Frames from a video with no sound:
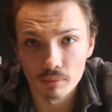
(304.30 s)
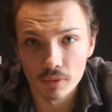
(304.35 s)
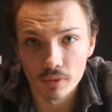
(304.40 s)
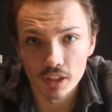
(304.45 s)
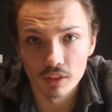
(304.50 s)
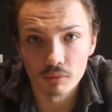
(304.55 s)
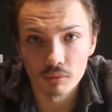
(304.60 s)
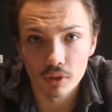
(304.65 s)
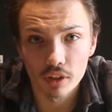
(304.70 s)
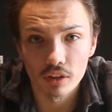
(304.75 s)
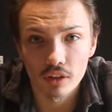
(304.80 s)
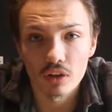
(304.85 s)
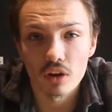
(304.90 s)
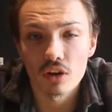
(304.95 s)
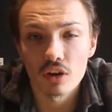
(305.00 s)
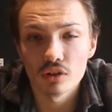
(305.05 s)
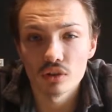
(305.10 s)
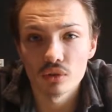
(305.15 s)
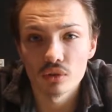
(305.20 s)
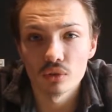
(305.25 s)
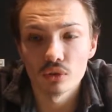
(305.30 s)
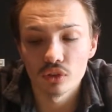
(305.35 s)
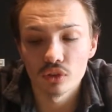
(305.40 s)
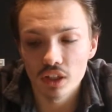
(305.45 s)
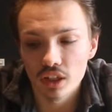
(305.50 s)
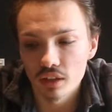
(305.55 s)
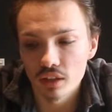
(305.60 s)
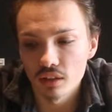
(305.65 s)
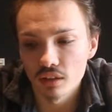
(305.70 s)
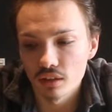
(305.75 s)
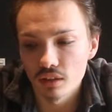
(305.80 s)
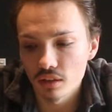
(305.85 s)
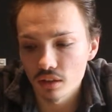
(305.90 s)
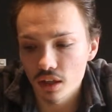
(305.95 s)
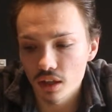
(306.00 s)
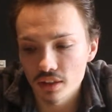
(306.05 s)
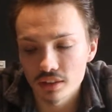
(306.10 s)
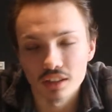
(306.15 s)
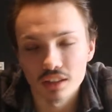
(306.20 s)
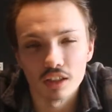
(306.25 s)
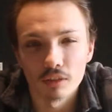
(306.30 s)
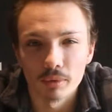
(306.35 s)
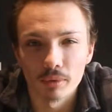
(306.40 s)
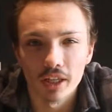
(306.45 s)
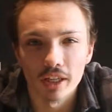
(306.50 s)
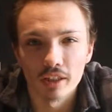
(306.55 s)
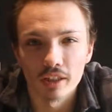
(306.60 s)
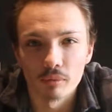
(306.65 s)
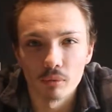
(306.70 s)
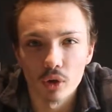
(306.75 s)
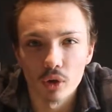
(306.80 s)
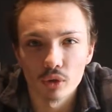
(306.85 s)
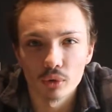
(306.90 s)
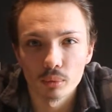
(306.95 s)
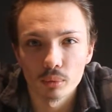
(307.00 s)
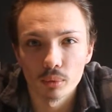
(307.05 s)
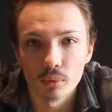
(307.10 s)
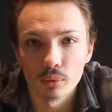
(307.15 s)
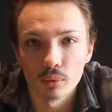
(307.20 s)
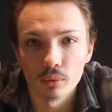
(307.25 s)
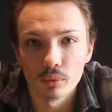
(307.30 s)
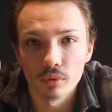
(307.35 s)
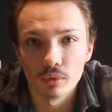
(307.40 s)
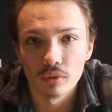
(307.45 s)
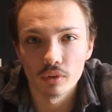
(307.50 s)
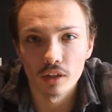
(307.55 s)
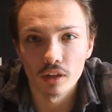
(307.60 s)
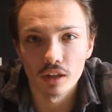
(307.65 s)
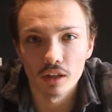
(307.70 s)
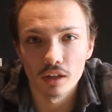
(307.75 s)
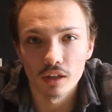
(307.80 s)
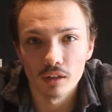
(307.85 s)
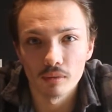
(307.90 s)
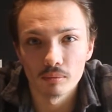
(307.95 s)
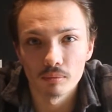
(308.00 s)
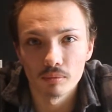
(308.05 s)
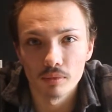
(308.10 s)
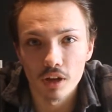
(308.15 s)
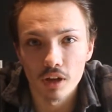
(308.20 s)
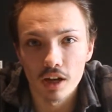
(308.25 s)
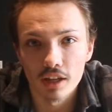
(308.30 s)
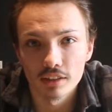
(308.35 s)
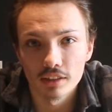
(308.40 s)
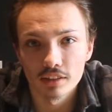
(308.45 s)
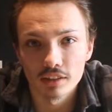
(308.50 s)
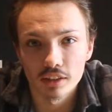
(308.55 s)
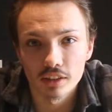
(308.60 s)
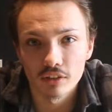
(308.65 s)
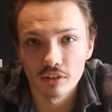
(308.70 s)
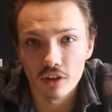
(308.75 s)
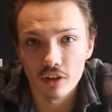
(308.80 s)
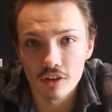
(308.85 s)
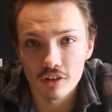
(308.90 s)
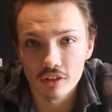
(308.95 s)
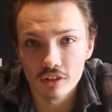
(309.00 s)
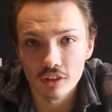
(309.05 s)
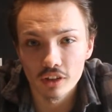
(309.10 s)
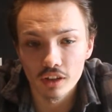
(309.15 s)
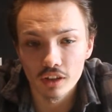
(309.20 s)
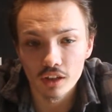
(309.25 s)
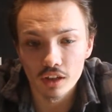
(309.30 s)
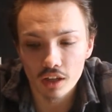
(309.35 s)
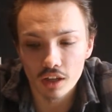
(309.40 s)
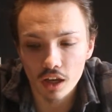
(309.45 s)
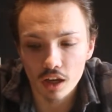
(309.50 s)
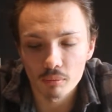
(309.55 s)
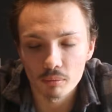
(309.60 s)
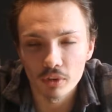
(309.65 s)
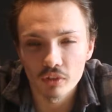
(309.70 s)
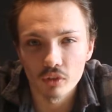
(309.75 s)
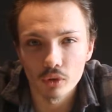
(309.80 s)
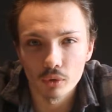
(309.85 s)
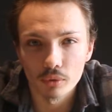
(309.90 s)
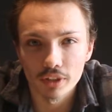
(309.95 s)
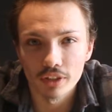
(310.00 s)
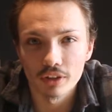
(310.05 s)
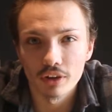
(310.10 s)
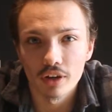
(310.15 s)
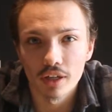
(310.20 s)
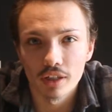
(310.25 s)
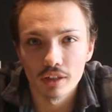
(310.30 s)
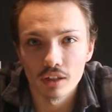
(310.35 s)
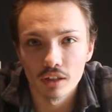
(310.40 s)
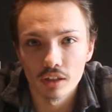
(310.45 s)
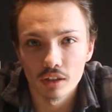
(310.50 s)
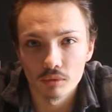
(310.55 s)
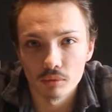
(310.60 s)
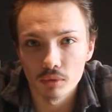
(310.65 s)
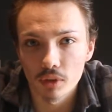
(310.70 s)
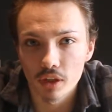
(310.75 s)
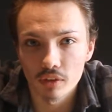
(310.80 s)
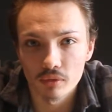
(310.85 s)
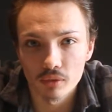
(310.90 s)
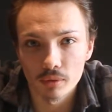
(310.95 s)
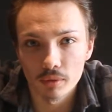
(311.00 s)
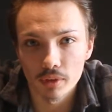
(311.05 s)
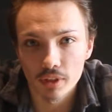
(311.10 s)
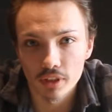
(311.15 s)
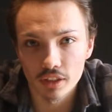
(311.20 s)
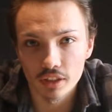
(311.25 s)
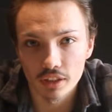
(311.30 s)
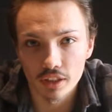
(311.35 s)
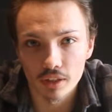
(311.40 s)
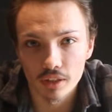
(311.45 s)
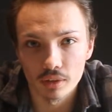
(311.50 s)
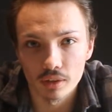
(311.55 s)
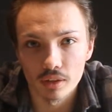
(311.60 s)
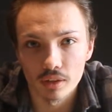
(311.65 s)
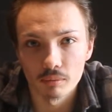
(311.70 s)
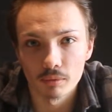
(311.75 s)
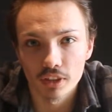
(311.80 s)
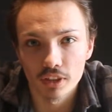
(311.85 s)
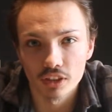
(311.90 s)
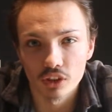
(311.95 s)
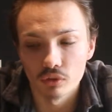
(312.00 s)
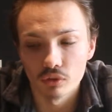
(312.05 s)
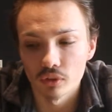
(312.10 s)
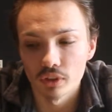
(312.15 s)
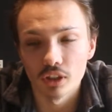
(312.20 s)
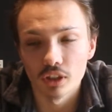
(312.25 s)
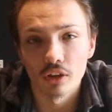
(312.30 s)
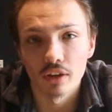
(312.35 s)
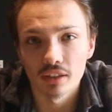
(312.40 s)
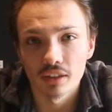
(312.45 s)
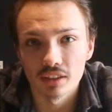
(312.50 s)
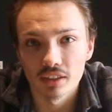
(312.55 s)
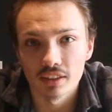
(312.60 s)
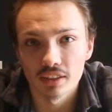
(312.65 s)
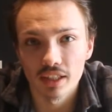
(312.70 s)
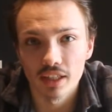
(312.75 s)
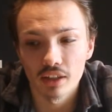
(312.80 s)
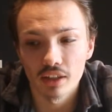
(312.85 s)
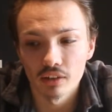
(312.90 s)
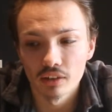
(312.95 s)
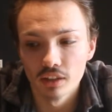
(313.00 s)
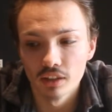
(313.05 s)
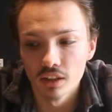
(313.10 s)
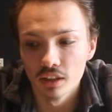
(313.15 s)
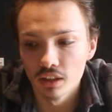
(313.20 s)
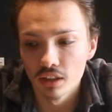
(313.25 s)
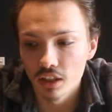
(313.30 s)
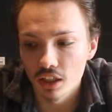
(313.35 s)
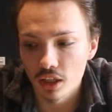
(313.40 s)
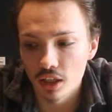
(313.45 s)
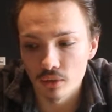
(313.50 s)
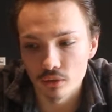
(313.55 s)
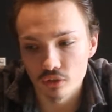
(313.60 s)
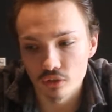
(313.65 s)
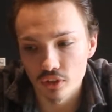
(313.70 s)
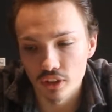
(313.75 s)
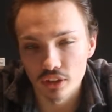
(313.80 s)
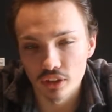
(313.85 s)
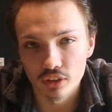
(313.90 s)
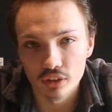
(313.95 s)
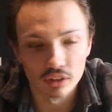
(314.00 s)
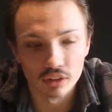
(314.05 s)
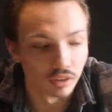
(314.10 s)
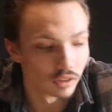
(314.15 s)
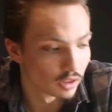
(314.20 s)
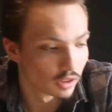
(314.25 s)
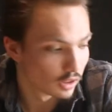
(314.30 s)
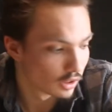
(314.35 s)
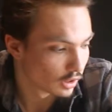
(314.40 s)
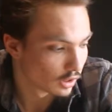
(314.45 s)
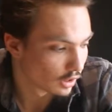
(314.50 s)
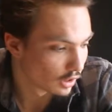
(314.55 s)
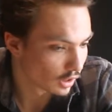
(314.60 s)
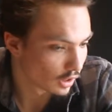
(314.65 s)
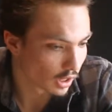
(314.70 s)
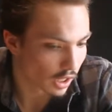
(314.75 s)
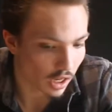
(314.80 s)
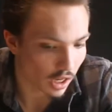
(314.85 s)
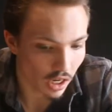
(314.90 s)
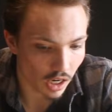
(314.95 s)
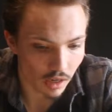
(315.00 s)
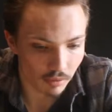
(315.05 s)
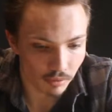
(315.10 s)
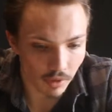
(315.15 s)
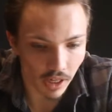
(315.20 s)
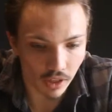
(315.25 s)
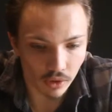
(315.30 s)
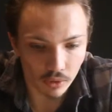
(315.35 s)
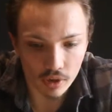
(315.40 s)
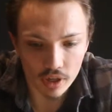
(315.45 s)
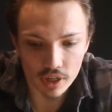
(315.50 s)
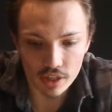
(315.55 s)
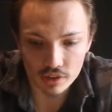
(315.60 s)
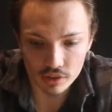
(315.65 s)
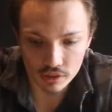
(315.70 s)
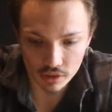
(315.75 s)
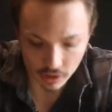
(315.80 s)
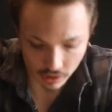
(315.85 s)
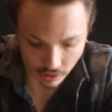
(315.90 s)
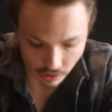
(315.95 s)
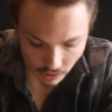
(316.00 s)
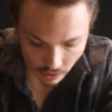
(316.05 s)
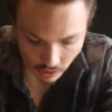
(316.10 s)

in one of the hostels, and I started playing it multiple nights in a row before we go out, everybody there and myself would go out to town. It was really good. Otherwise, I've